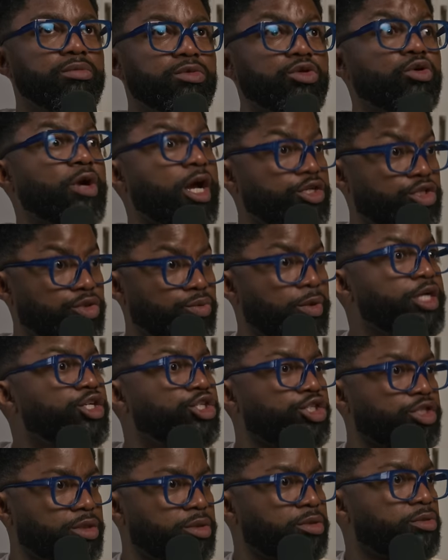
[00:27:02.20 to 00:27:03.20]

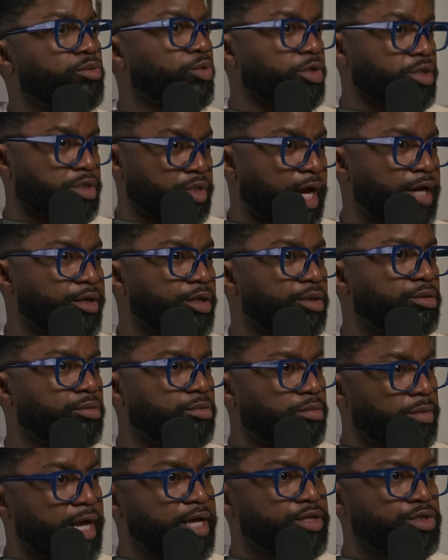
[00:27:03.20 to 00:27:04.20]
graduation recital,
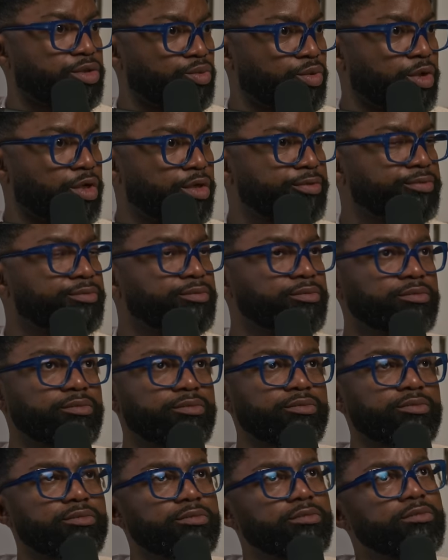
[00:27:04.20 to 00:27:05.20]
as it were,
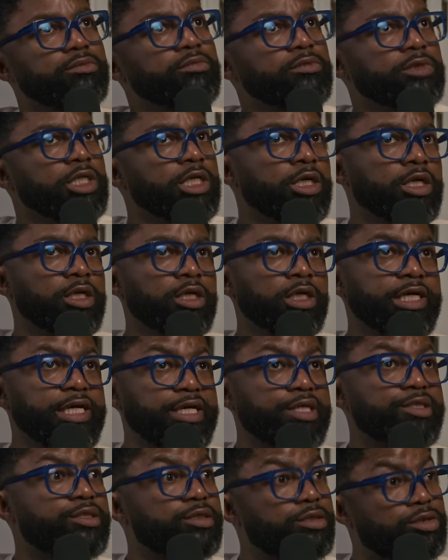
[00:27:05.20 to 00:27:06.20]

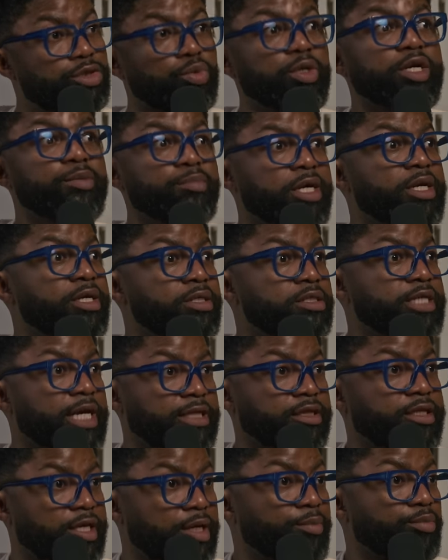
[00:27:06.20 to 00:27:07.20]
is 3 minutes
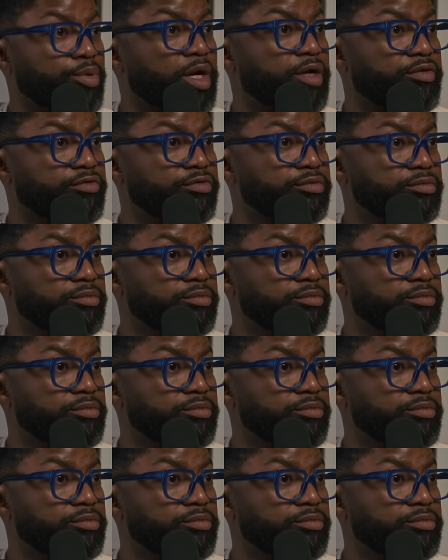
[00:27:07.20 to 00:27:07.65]
at the Improv.